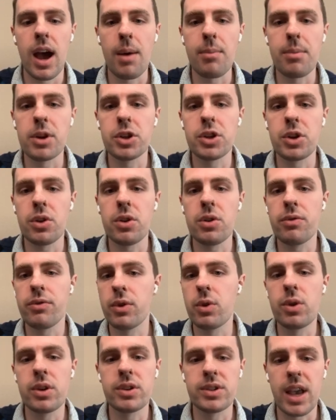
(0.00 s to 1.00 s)
I'm going to show you a
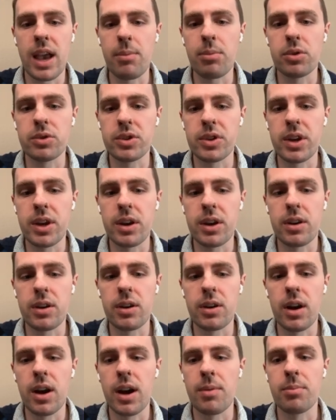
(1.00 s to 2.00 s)
few examples
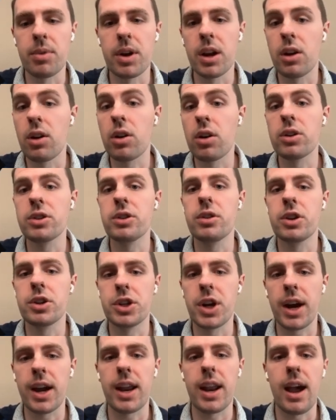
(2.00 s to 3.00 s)
here, but encourage you to
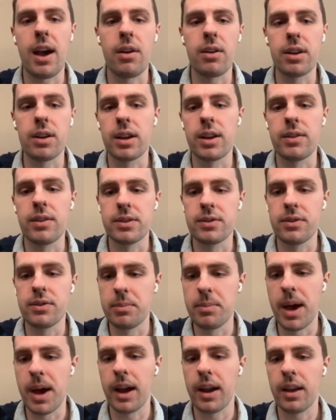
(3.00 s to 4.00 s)
check it out and give us
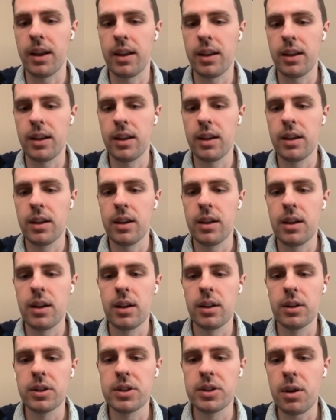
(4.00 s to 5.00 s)
feedback.
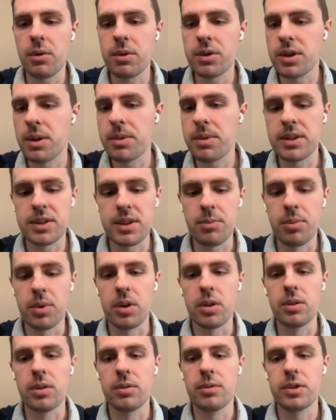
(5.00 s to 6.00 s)
Let's start with something
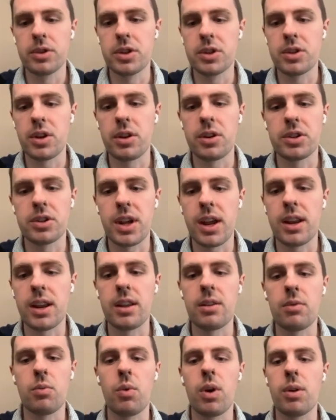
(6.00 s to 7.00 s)
simple, just
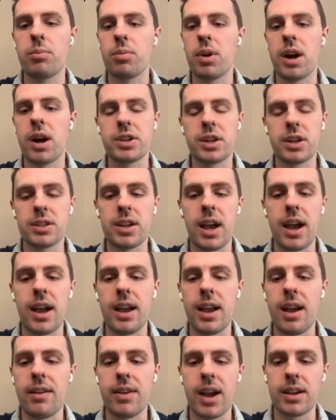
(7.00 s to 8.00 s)
understanding what projects
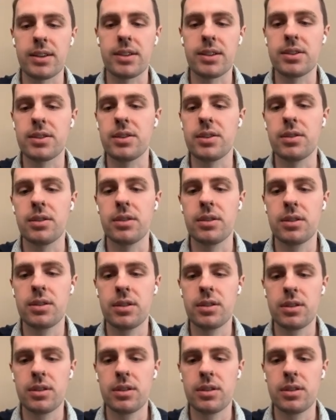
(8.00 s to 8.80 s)
I have access to.